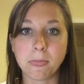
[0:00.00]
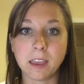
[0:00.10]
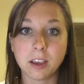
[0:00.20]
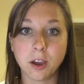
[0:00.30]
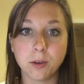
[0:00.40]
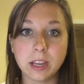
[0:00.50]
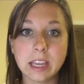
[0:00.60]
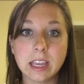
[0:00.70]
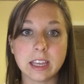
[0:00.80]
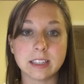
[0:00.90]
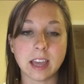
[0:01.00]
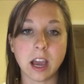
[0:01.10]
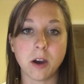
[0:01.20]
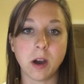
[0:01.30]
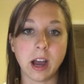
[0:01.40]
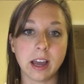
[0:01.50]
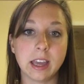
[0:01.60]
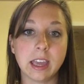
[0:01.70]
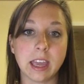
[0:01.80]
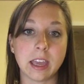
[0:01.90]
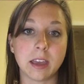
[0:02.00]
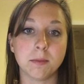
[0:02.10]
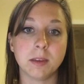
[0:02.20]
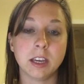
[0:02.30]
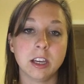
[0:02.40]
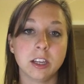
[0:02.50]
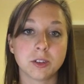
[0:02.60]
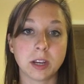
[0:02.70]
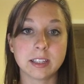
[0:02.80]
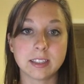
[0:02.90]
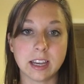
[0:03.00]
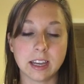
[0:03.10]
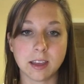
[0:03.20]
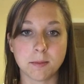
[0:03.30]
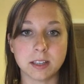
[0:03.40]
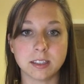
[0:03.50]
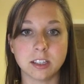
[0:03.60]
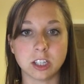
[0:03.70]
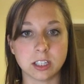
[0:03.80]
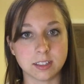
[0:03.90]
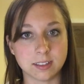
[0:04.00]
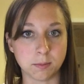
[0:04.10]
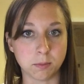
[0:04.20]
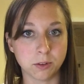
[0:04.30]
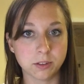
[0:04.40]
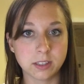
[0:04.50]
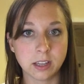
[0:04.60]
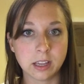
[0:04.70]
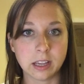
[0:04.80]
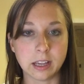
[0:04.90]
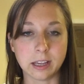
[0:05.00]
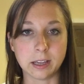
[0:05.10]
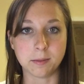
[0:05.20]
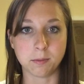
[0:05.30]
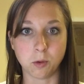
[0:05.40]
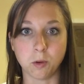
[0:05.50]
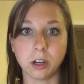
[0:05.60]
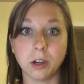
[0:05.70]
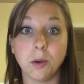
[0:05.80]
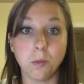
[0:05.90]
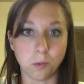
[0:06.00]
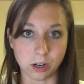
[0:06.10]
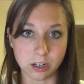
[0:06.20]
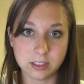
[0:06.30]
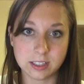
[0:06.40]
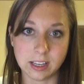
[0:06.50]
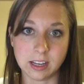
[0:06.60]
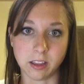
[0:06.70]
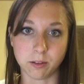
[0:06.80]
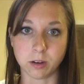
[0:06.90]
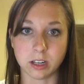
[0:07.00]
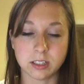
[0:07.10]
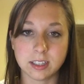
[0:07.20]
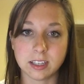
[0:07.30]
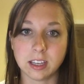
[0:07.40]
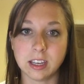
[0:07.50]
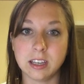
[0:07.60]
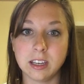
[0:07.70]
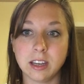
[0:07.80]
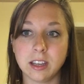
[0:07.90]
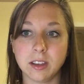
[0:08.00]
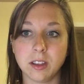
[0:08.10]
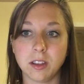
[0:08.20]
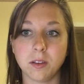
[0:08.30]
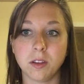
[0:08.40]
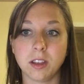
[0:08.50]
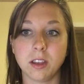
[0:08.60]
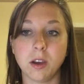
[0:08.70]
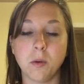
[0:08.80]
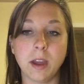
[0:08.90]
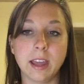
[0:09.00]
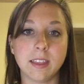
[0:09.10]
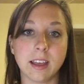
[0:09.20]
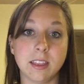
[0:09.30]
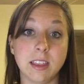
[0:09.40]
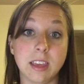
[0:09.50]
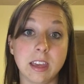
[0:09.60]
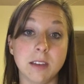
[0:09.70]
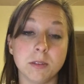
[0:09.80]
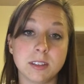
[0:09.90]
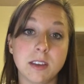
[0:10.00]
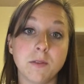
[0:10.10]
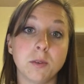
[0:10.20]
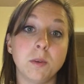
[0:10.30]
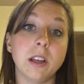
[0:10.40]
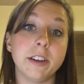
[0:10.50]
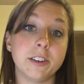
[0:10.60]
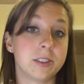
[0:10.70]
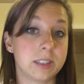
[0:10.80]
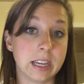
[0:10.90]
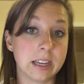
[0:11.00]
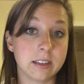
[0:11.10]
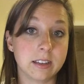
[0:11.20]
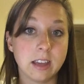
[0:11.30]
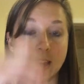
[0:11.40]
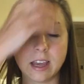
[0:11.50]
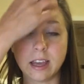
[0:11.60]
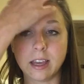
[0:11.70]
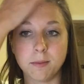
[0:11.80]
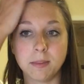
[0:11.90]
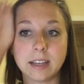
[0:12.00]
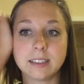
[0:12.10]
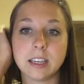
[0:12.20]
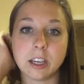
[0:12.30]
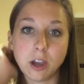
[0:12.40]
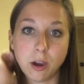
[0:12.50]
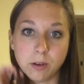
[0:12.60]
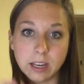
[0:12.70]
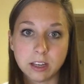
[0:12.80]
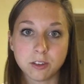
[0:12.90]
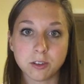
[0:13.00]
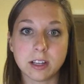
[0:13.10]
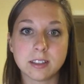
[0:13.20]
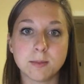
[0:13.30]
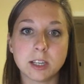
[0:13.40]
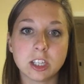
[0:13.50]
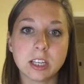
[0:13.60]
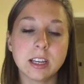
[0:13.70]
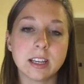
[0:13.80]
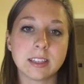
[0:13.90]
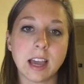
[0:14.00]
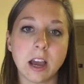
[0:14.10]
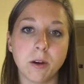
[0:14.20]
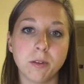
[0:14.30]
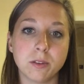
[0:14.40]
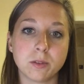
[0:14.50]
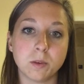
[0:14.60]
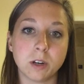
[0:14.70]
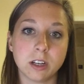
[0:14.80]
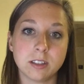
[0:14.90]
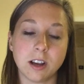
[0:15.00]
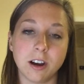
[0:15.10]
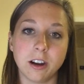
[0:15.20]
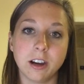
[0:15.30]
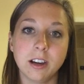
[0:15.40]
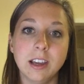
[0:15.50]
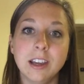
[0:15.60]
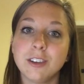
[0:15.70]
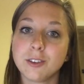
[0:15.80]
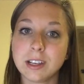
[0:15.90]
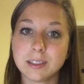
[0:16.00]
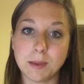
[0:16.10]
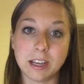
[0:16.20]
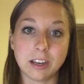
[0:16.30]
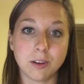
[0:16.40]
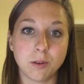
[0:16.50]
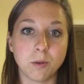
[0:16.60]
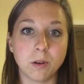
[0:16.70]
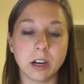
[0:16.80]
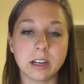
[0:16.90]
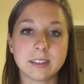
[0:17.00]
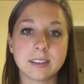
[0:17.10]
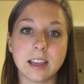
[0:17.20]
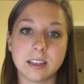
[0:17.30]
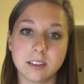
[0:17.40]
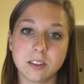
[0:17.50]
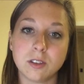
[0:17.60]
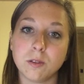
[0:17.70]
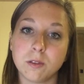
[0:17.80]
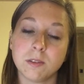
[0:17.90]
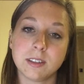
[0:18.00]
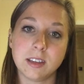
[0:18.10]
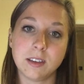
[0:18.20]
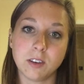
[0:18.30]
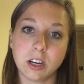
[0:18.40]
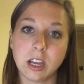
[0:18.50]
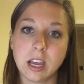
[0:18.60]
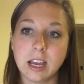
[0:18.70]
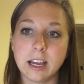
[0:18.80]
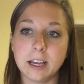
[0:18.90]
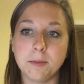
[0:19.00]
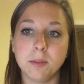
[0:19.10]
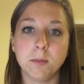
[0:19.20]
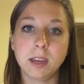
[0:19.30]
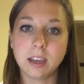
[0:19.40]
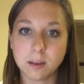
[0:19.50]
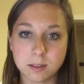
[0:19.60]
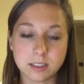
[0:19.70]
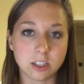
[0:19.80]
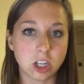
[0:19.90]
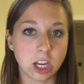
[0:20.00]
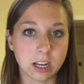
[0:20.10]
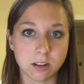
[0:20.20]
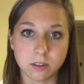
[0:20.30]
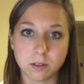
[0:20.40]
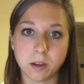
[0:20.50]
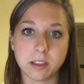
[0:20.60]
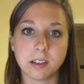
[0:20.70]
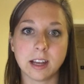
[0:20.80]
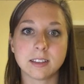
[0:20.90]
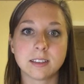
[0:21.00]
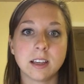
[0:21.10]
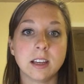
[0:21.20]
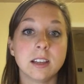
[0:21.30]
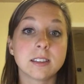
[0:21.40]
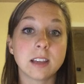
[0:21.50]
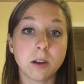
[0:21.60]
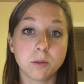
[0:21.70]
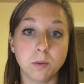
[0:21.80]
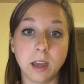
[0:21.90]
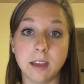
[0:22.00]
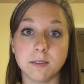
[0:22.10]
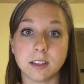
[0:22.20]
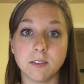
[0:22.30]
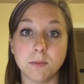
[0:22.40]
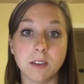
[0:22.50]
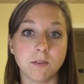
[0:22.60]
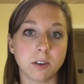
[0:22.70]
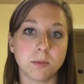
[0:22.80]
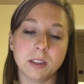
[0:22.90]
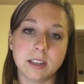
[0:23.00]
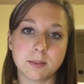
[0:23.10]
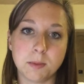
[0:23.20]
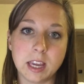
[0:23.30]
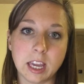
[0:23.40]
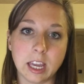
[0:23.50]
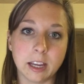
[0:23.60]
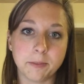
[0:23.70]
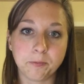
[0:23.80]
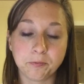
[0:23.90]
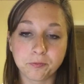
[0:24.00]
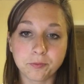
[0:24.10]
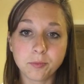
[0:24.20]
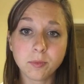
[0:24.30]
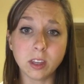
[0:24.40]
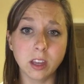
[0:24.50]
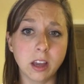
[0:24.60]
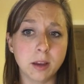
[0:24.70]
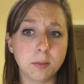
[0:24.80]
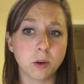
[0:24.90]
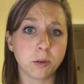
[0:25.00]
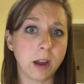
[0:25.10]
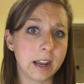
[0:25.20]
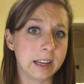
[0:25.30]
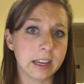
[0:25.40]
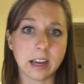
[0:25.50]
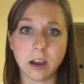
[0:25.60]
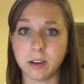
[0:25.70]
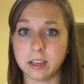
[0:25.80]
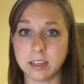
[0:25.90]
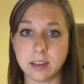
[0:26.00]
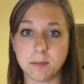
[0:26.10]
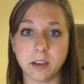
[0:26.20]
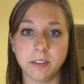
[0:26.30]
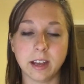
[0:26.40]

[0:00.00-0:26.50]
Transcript: Encoding is how I am translating that message into symbols or words, in other words, in a way that the receiver will understand. That's encoding. Transmission is how those words are transmitted or sent to the receiver. The medium is the channel, so whether that's sound waves of me verbally speaking, or writing it out in an email.